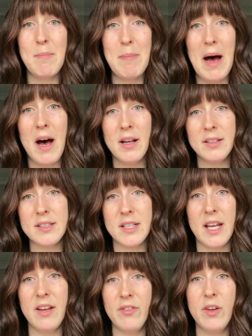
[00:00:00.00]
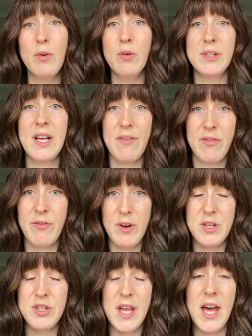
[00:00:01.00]
But if you already have the
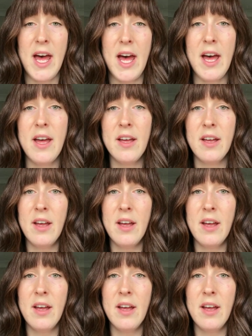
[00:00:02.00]
fringe there,